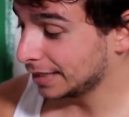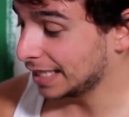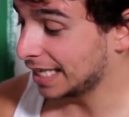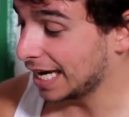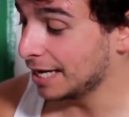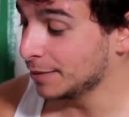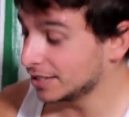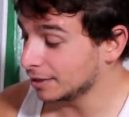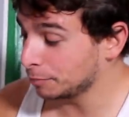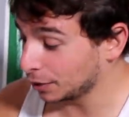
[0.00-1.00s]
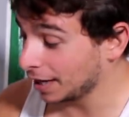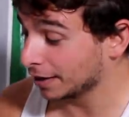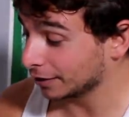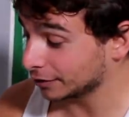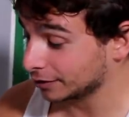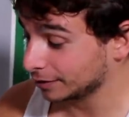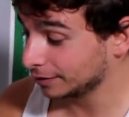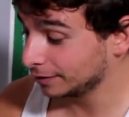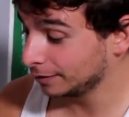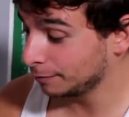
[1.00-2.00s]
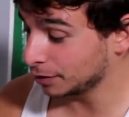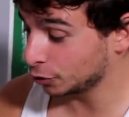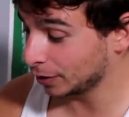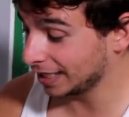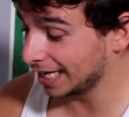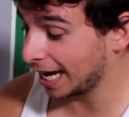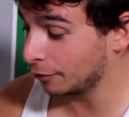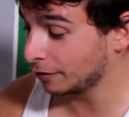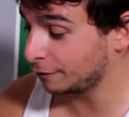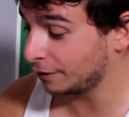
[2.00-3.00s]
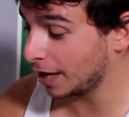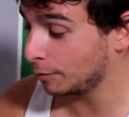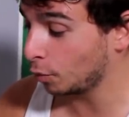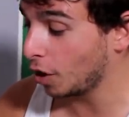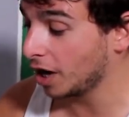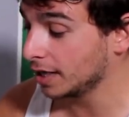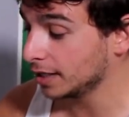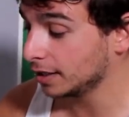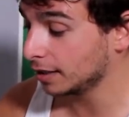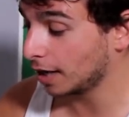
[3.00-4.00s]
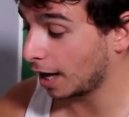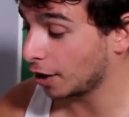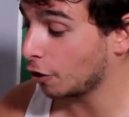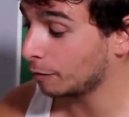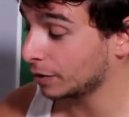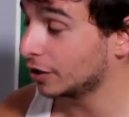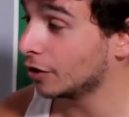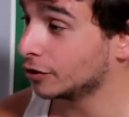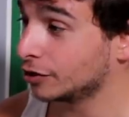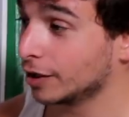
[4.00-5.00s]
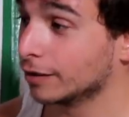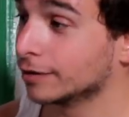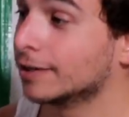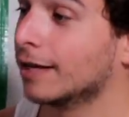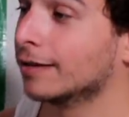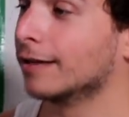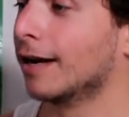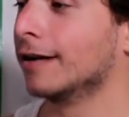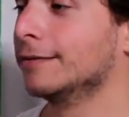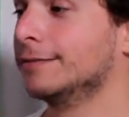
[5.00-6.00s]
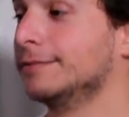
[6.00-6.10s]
The game is the players. Between now and Feb 1, I hope negotiators get that.